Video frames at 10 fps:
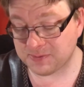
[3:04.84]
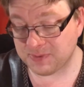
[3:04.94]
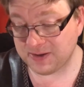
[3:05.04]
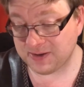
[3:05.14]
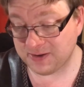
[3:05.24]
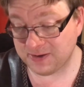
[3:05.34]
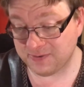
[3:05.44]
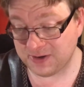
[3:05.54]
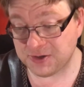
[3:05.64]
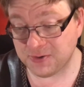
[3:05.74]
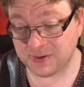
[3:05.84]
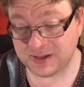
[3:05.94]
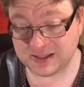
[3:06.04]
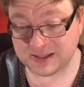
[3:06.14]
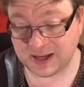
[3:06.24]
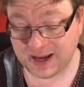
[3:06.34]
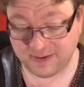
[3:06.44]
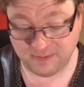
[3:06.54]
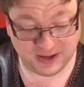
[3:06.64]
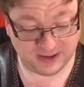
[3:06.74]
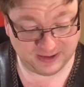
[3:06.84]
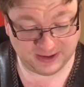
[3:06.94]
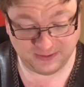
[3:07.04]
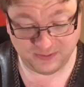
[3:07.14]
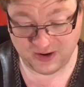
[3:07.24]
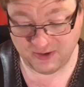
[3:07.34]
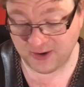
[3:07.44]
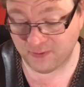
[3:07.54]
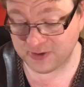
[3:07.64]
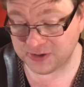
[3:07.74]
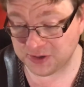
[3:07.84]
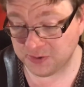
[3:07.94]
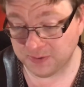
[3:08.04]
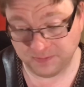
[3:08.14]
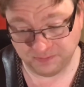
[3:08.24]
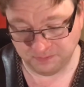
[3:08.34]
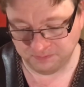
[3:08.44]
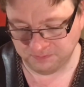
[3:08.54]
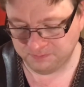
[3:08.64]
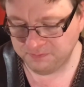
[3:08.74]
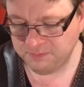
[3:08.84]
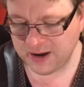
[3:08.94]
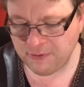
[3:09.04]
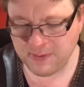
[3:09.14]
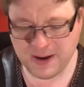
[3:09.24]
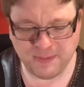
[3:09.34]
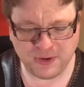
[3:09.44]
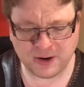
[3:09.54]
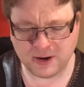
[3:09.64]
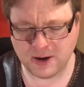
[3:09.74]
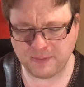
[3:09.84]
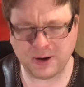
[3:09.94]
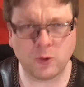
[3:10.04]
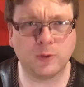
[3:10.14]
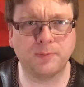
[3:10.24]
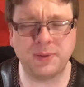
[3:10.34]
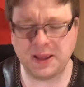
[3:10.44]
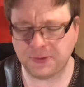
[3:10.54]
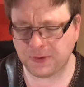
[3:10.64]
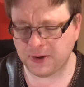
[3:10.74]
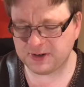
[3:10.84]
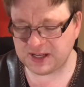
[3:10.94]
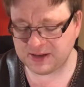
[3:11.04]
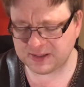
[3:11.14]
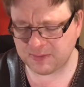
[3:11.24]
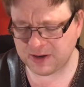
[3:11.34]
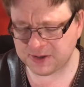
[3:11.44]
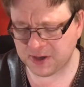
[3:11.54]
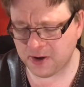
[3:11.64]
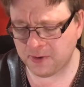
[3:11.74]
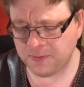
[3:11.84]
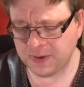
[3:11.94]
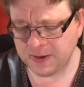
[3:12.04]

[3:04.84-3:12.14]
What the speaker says: been issuing these have been very different too. I remember a company called B13 some years ago.